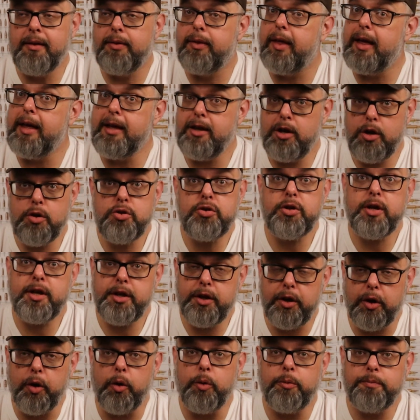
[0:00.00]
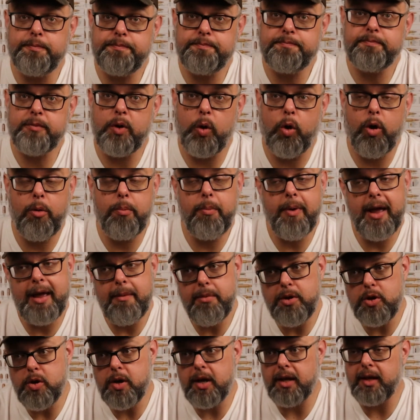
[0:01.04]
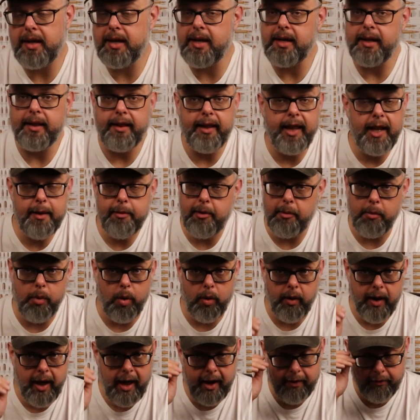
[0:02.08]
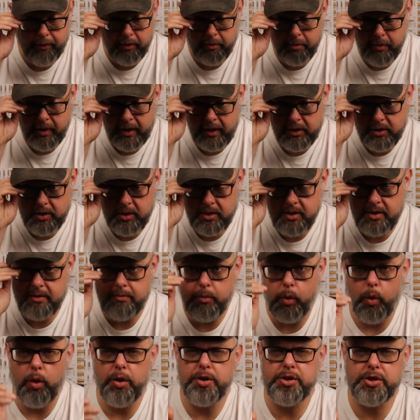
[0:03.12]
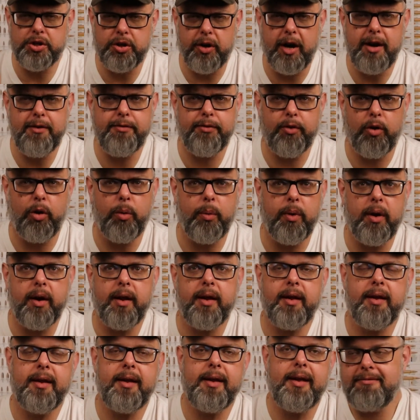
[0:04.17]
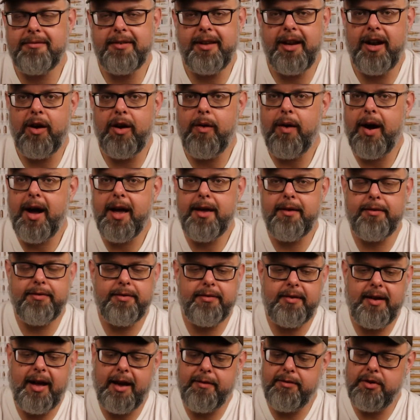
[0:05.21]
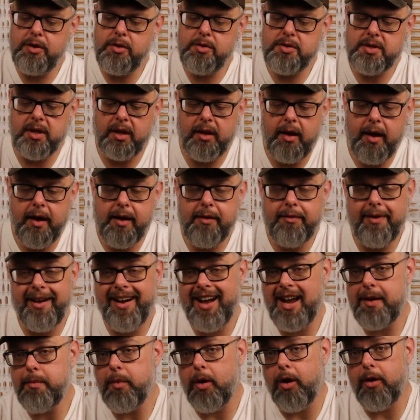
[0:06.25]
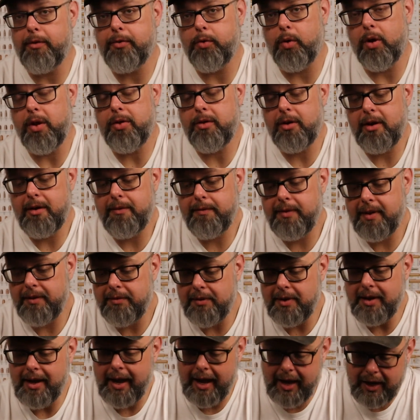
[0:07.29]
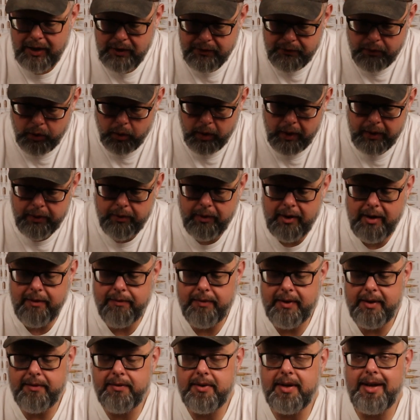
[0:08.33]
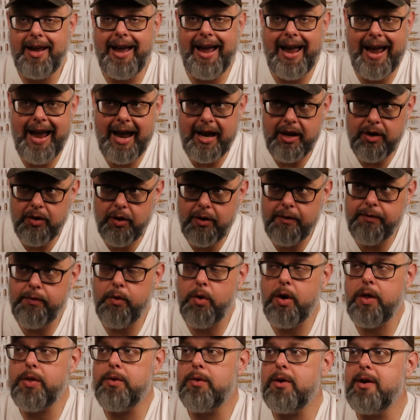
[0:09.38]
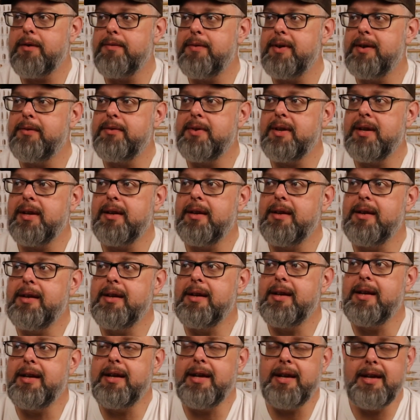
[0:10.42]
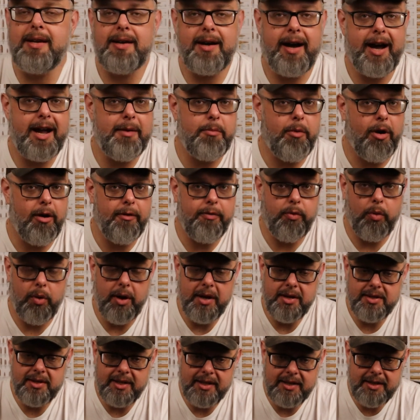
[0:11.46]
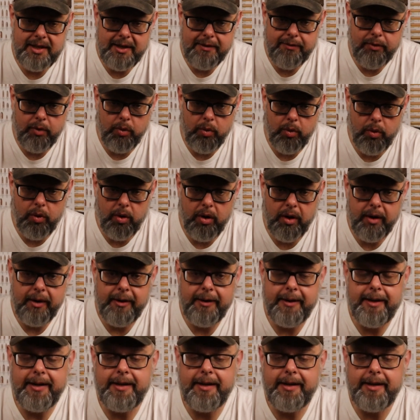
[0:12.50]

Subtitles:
they usually do. Or maybe you can get a little bit more out of them, but it's just more straightforward. You know, I've used a lot of IMR 4350, H 4350, Accurate 4350, IMR 4064,